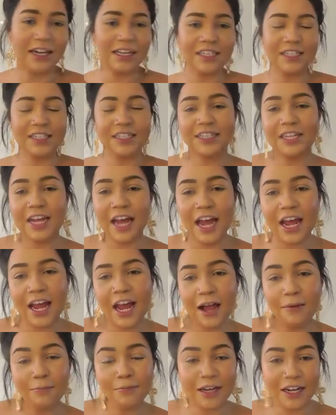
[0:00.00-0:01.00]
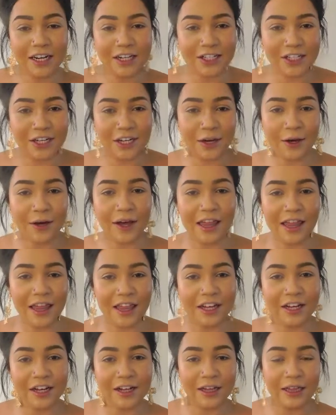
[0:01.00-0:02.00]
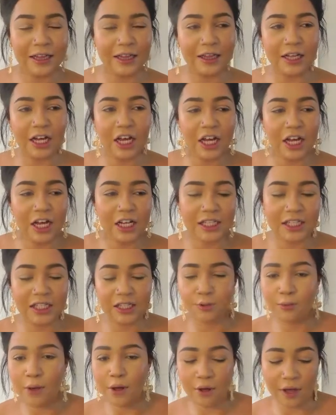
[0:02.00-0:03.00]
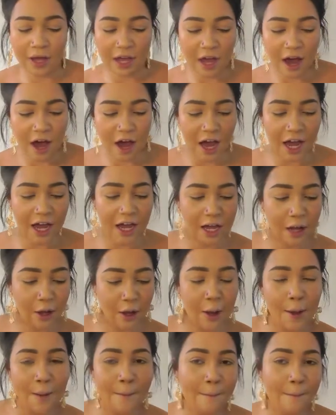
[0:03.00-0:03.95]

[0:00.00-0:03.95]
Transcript: and today I'm going to do a little smoky eye